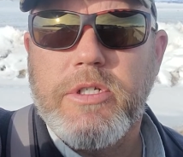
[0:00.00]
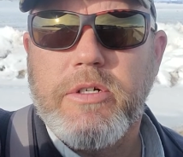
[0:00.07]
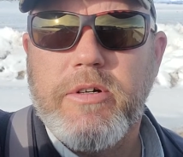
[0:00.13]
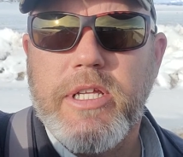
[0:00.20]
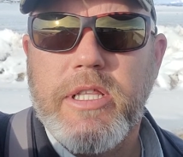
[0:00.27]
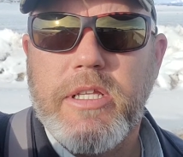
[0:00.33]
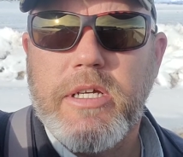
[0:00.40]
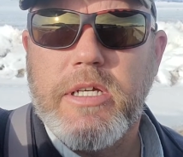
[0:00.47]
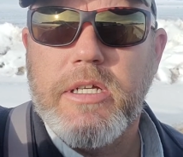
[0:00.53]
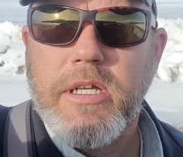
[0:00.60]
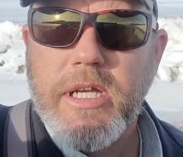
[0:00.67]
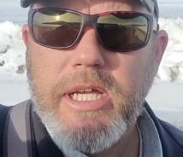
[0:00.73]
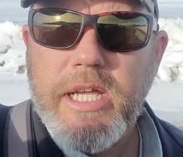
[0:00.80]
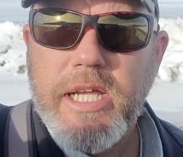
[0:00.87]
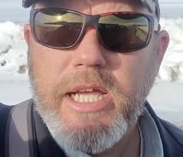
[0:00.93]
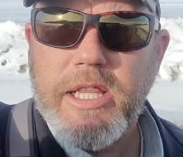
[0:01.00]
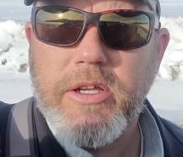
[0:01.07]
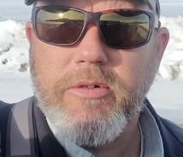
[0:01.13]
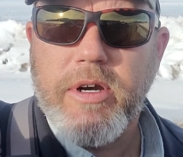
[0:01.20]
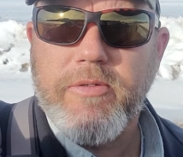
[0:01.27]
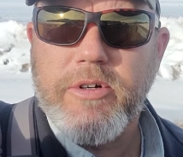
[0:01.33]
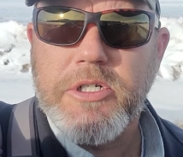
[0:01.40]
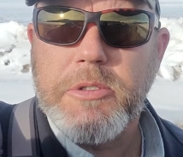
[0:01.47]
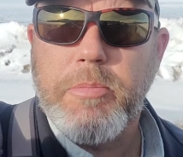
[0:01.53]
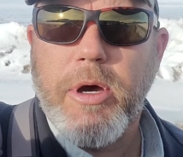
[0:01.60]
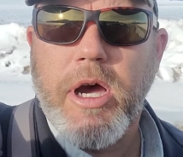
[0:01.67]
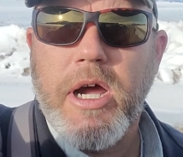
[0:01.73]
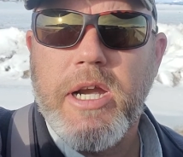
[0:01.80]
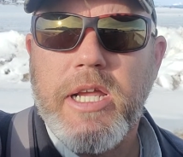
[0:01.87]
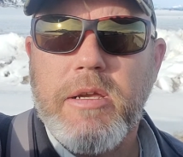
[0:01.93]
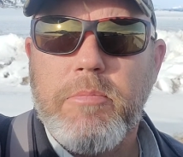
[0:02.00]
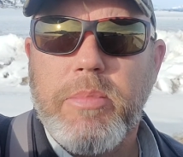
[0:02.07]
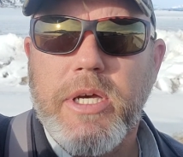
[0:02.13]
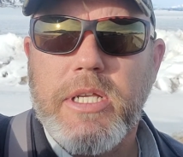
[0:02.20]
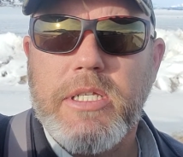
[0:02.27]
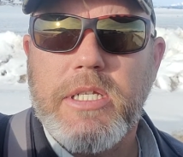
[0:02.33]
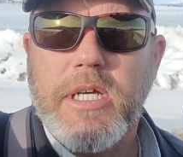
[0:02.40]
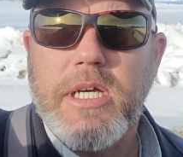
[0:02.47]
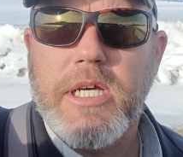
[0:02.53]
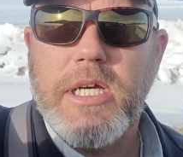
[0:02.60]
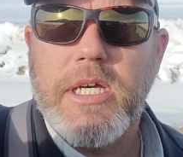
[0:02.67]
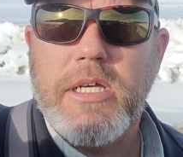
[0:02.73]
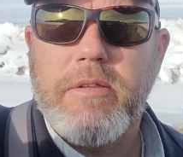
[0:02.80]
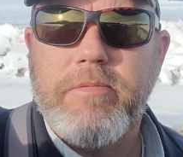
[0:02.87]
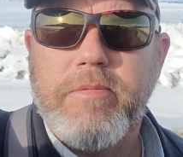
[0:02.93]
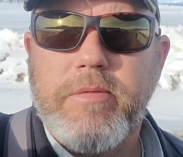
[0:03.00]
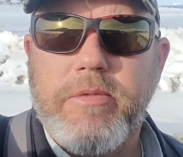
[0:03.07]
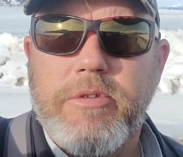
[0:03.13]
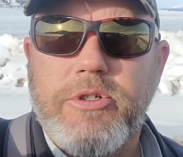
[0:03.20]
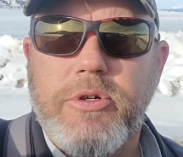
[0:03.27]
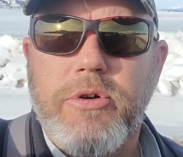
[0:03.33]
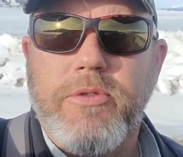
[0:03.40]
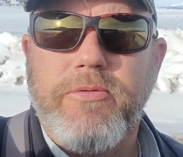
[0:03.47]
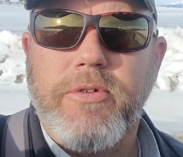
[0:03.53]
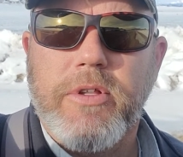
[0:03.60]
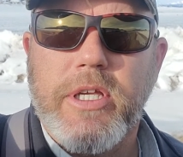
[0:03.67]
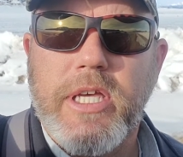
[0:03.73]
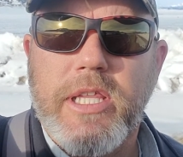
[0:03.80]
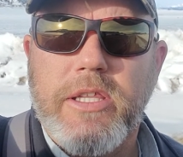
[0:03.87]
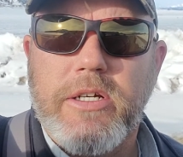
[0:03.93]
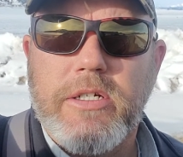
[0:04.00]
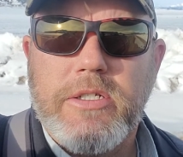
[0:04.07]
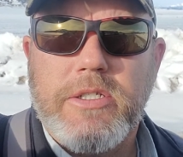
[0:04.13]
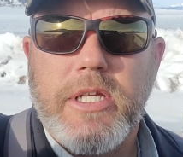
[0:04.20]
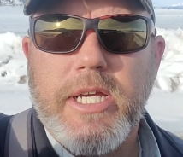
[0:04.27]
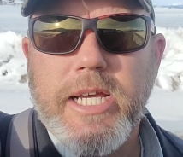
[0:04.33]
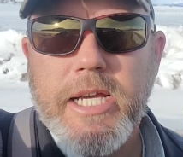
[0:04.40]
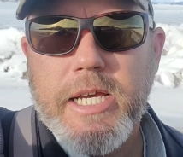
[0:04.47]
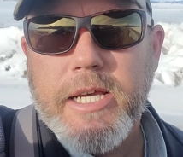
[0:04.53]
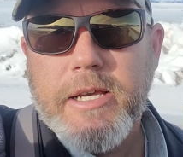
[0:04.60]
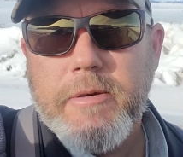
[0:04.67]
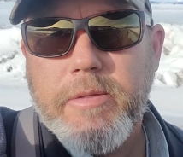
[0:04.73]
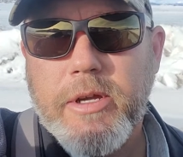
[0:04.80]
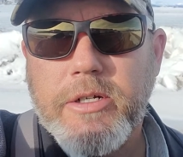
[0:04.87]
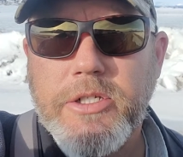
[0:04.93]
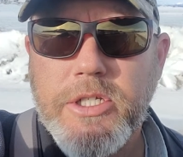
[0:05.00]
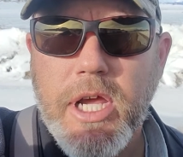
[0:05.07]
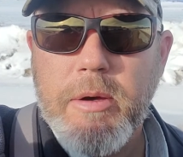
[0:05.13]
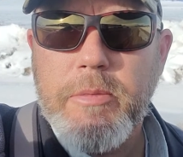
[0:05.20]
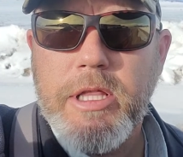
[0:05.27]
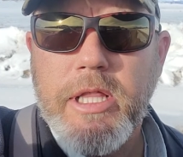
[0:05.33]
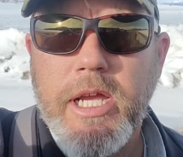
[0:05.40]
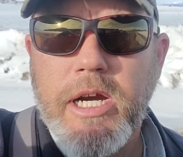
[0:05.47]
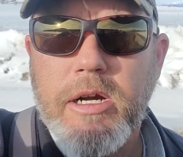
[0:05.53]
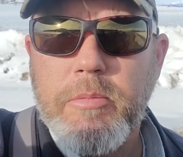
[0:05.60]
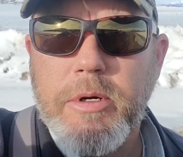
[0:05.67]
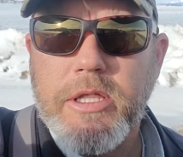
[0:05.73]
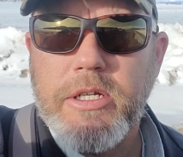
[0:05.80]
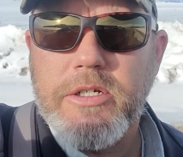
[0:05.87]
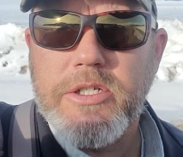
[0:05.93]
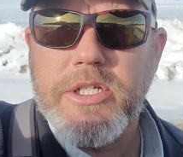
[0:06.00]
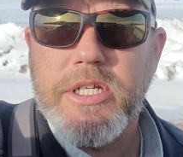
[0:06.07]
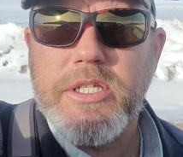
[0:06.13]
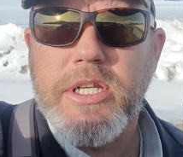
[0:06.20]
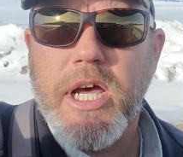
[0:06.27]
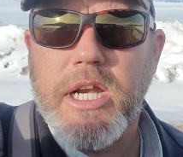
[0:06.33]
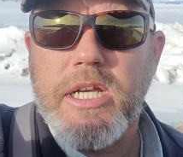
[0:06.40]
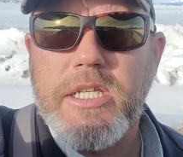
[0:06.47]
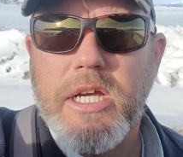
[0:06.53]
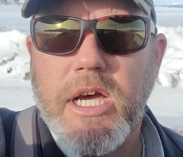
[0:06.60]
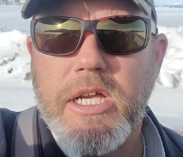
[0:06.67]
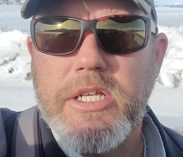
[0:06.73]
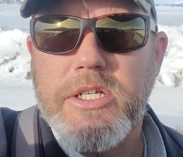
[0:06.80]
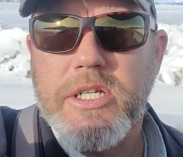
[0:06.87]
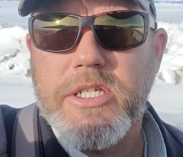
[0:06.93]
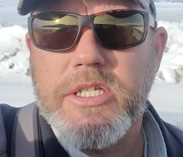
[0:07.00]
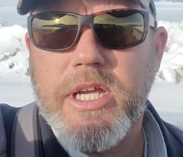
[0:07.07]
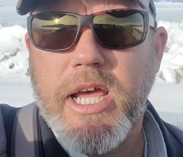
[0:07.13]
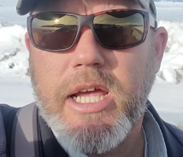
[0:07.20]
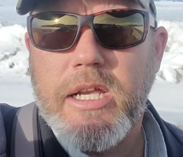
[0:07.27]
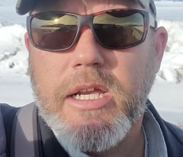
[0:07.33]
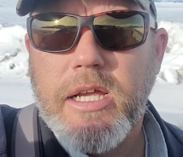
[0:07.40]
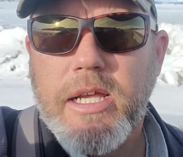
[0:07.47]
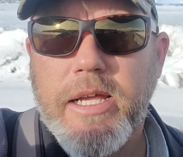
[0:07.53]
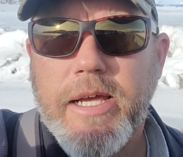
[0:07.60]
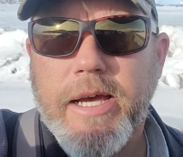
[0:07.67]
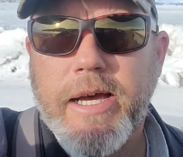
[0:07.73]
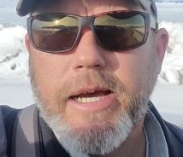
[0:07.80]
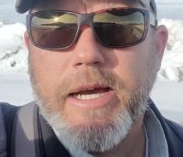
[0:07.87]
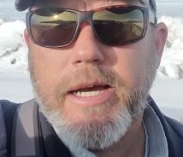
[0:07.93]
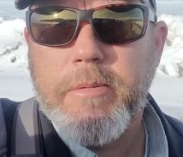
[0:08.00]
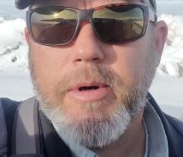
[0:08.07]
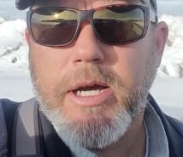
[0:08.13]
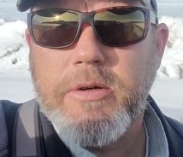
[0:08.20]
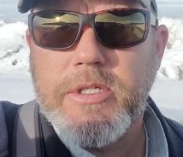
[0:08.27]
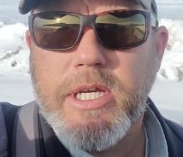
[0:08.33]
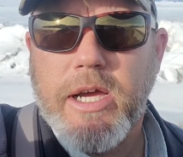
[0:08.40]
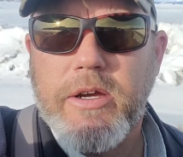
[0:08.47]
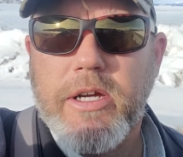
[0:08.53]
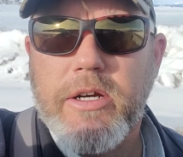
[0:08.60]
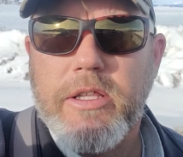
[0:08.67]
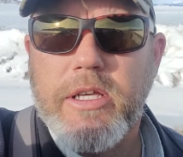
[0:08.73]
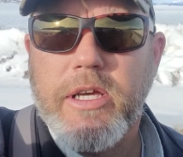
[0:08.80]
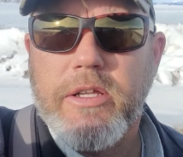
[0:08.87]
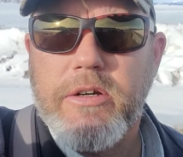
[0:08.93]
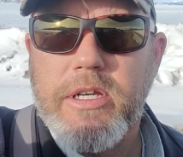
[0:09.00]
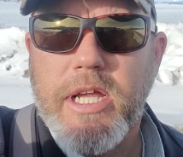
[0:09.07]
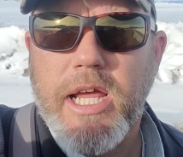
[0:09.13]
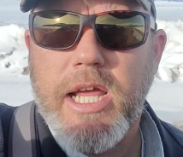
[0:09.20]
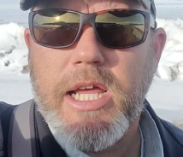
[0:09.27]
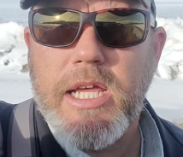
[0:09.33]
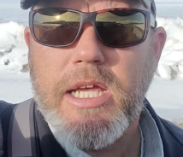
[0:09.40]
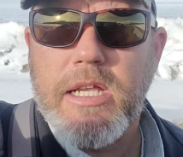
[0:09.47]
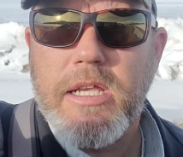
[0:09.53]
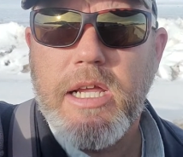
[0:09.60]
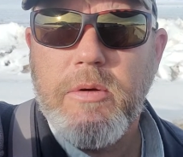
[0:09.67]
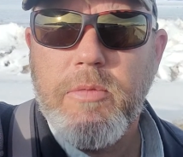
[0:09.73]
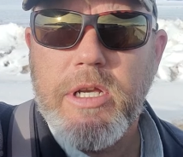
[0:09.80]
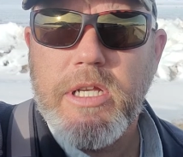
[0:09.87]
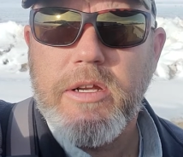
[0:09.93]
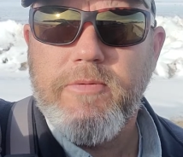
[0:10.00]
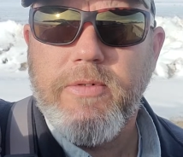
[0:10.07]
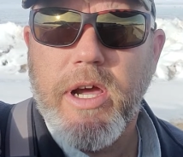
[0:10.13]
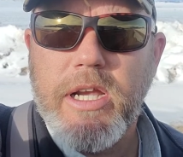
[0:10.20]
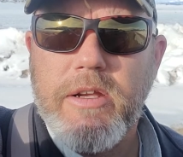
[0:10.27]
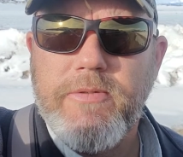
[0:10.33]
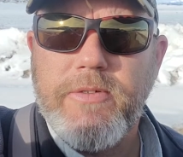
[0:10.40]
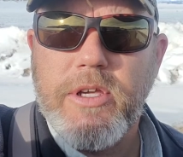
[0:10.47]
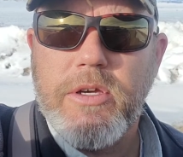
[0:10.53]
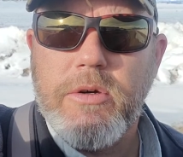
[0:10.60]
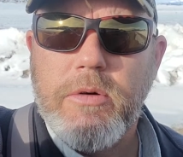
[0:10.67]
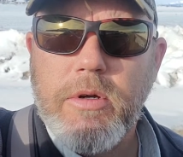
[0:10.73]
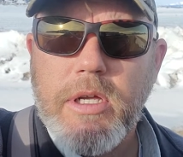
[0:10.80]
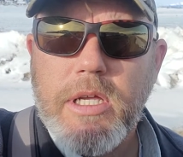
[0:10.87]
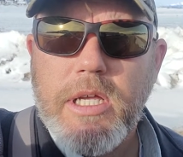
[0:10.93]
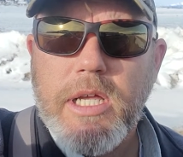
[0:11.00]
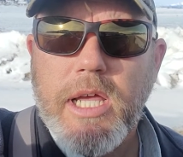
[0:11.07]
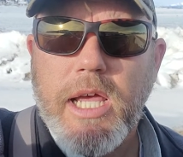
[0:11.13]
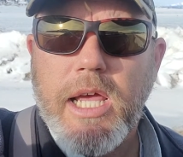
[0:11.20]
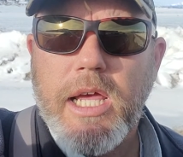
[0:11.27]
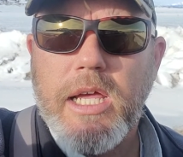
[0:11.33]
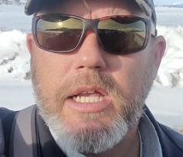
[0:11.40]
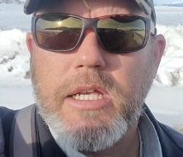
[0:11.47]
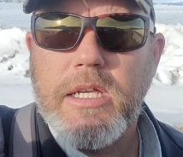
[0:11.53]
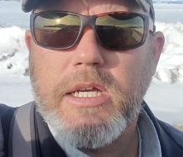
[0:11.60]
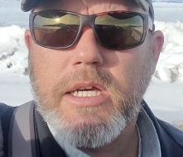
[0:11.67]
are in the river spawning, but truthfully, there's some in there, but there's just not a ton just yet. I was out here the other day, and we did find a few, and